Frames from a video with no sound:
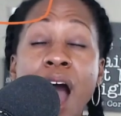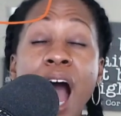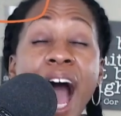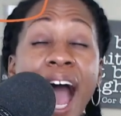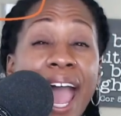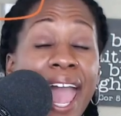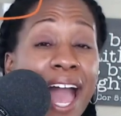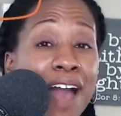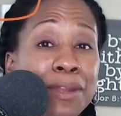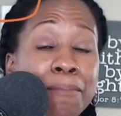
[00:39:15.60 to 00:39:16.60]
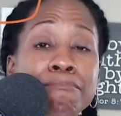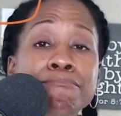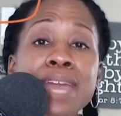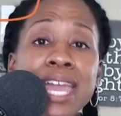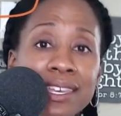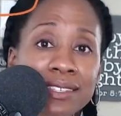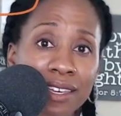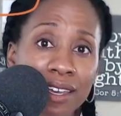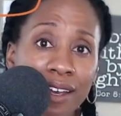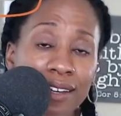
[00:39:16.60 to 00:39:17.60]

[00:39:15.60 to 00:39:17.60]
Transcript: I have an amazing